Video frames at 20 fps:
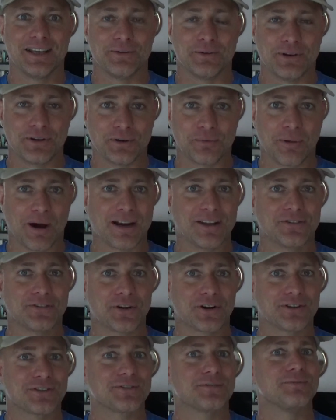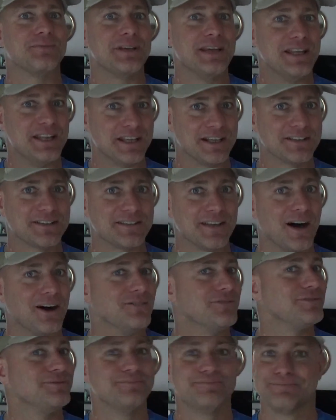When your body starts eating
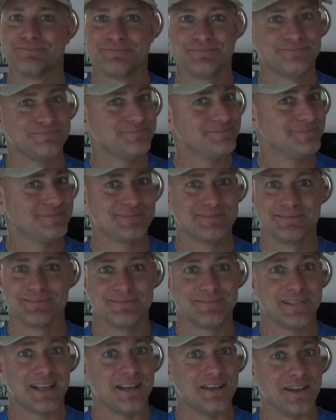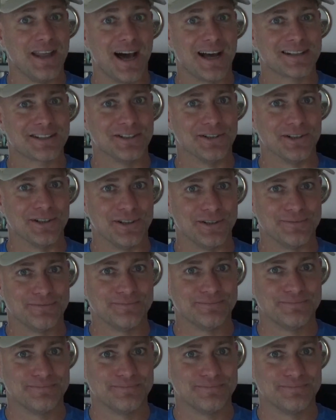itself, not good.